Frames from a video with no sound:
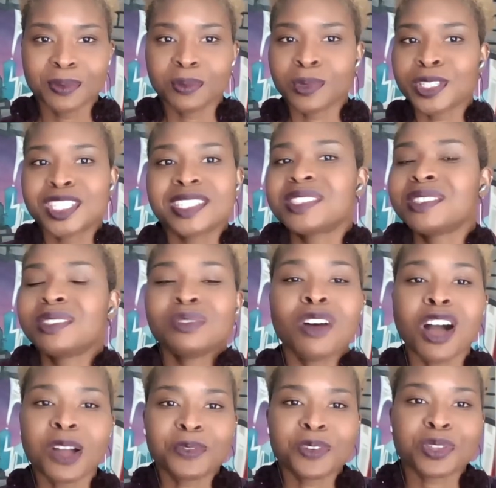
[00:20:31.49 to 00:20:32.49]
We're just
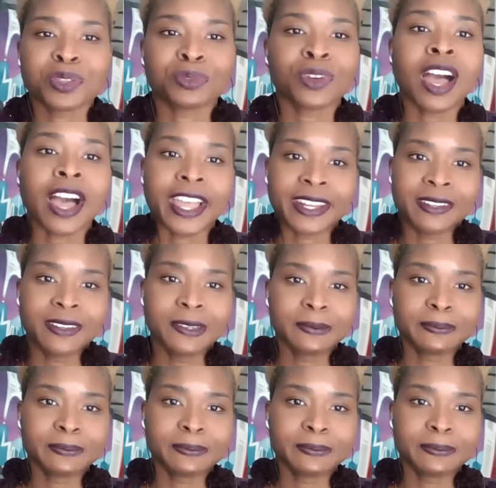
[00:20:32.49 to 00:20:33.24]
along for the ride.